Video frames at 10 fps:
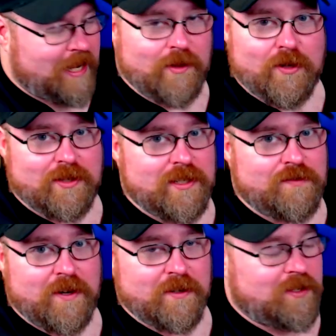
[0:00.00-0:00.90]
look at these
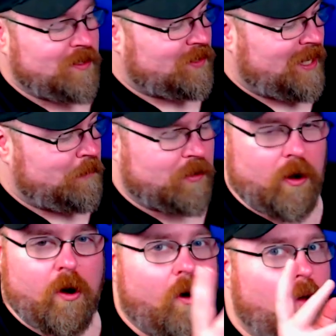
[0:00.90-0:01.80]
figures all the time, but
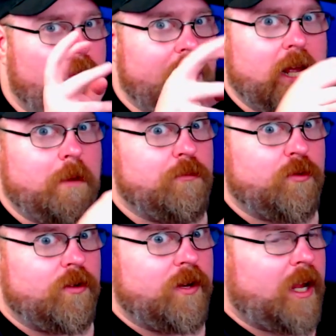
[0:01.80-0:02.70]
all the names
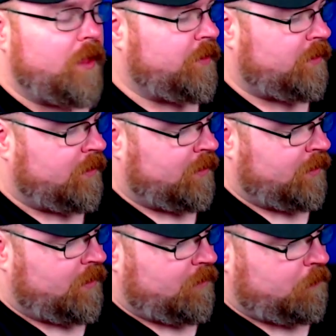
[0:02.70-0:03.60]
run together.
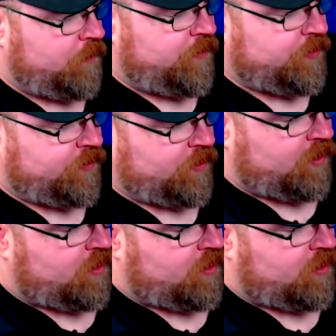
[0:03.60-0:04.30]
But this is